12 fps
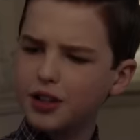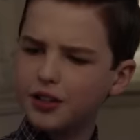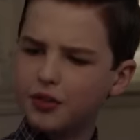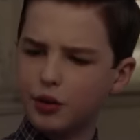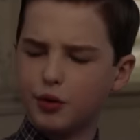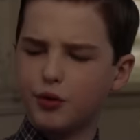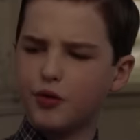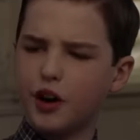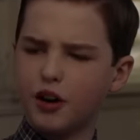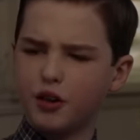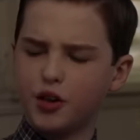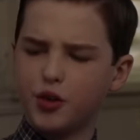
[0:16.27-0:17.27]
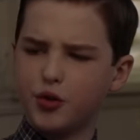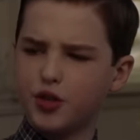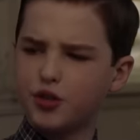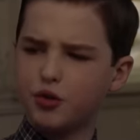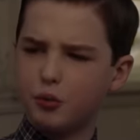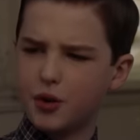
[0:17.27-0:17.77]
believe they would fire you
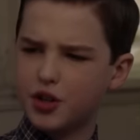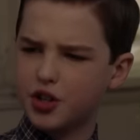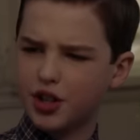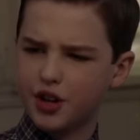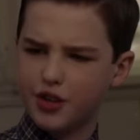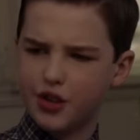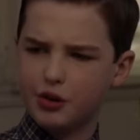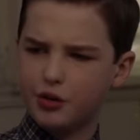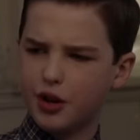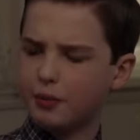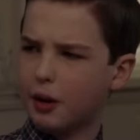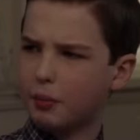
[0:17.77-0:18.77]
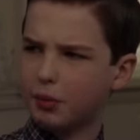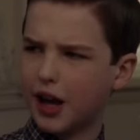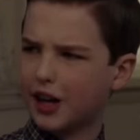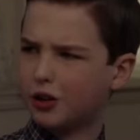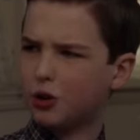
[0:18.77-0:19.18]
just for mentioning a theory about black